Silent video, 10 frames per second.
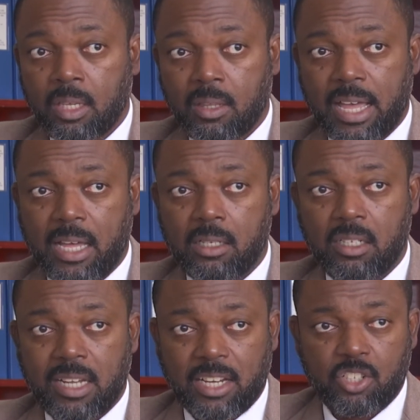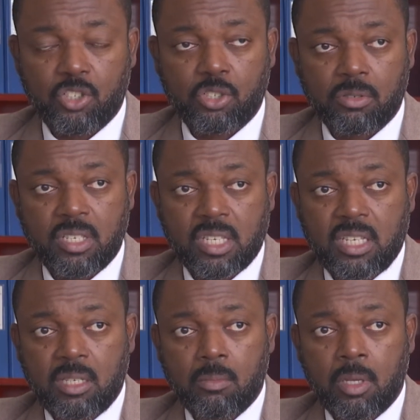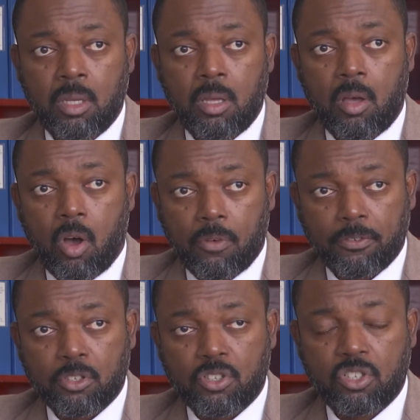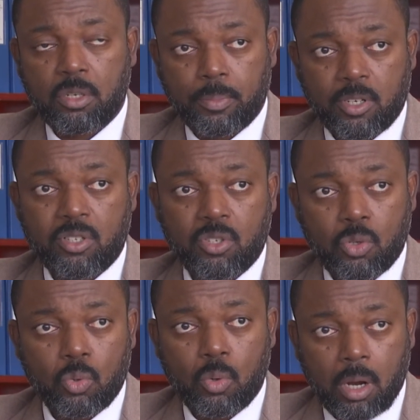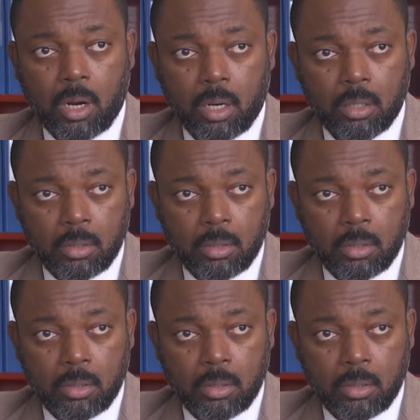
that the National Insurance Scheme offers to persons who are